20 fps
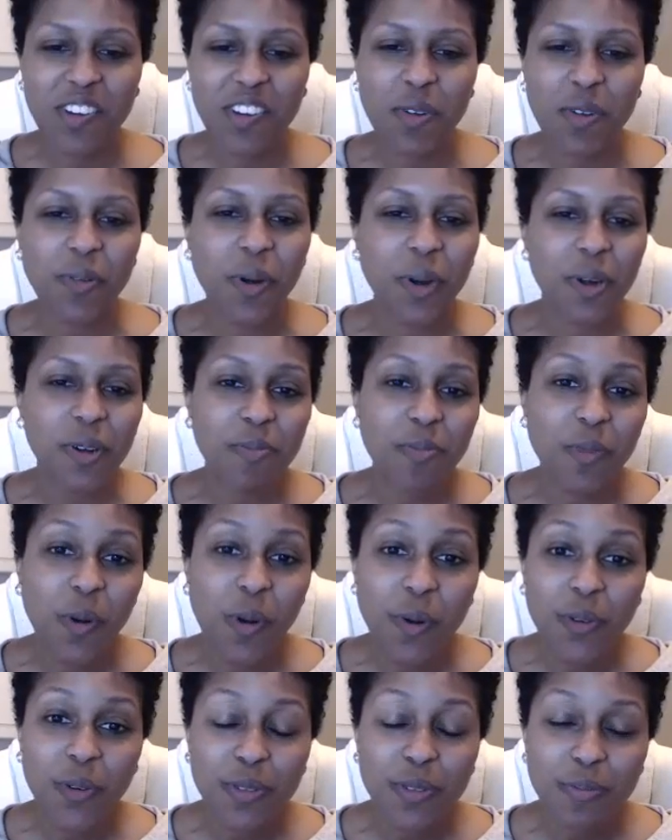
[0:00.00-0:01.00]
your work more
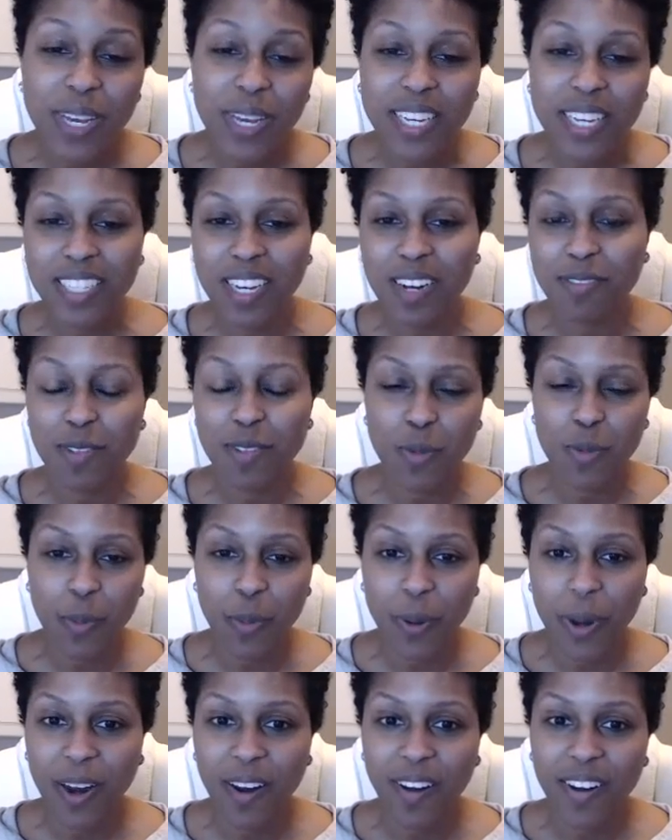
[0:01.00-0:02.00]
with me as I was
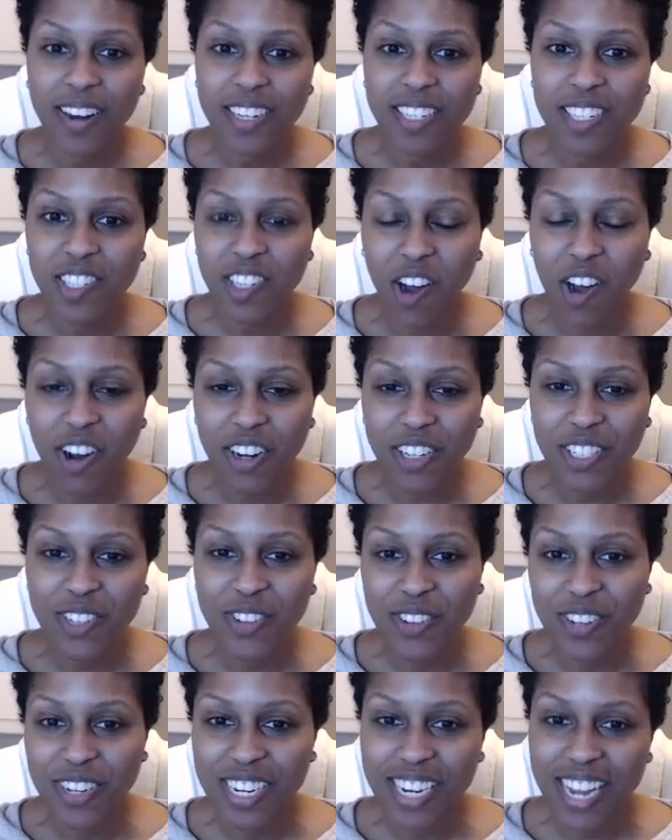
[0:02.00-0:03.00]
preparing to talk to
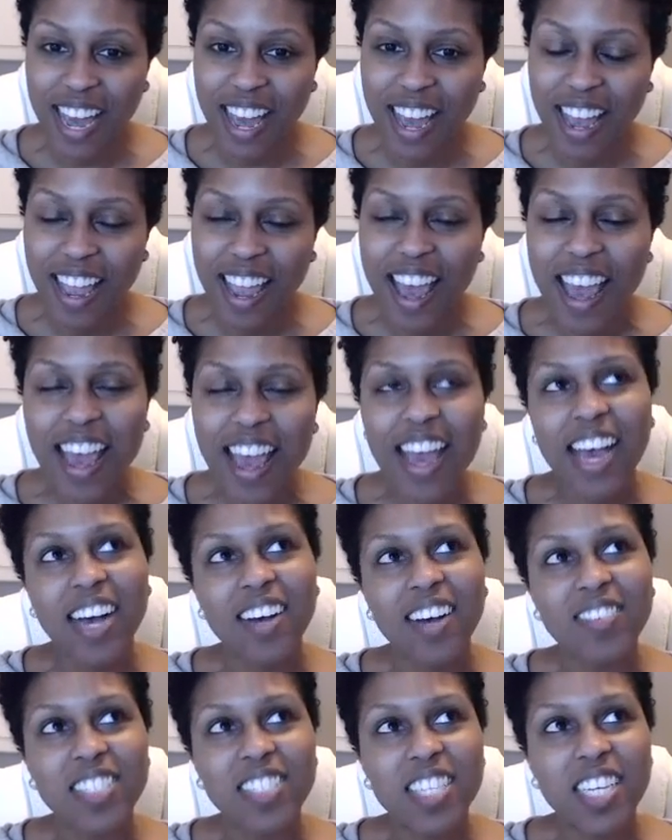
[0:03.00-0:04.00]
you today. I
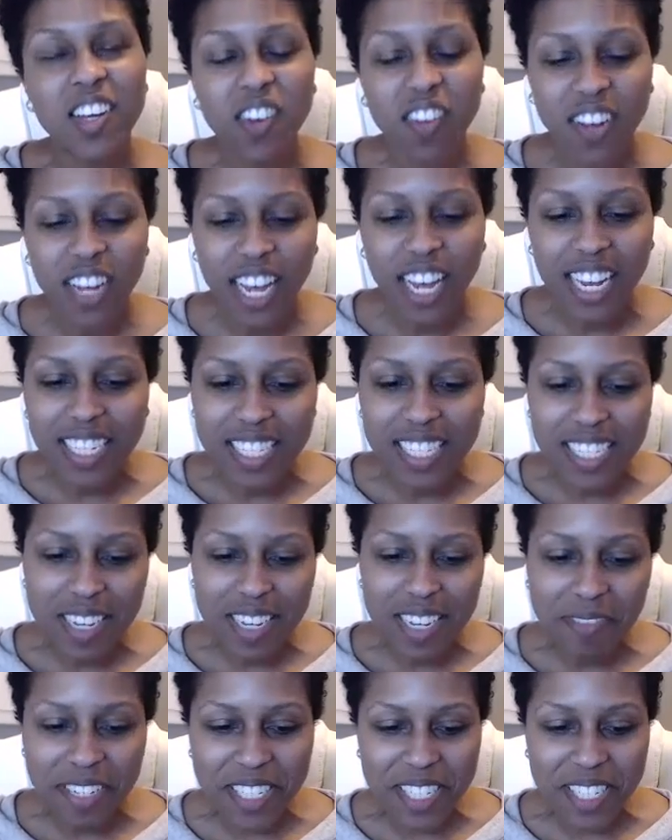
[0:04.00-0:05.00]
was like, okay, let's see
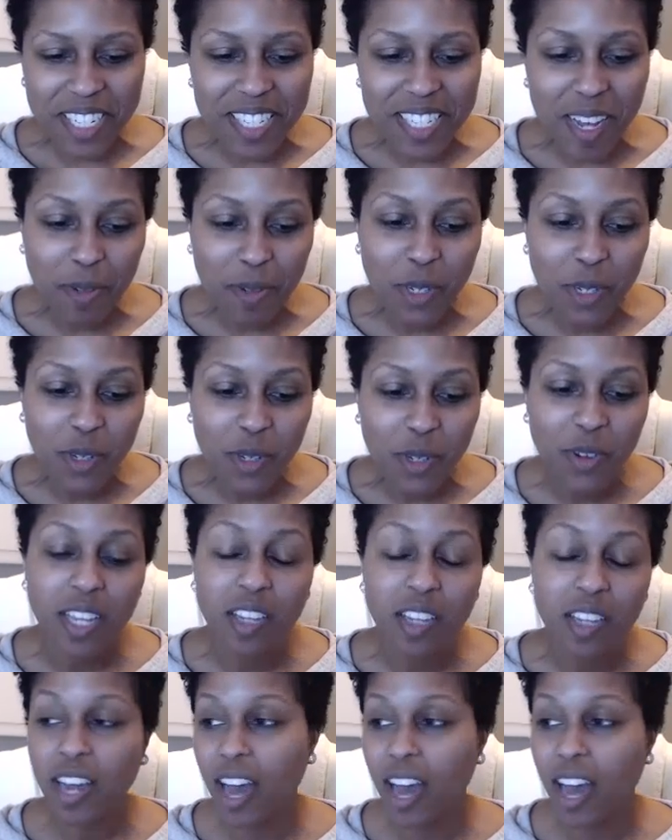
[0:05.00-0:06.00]
what she's up to.
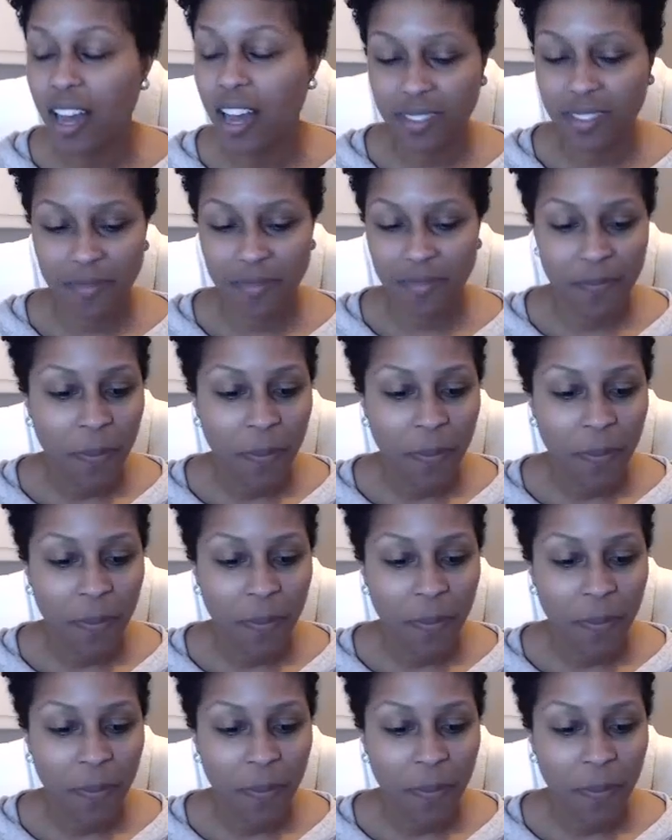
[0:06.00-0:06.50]
And you guys,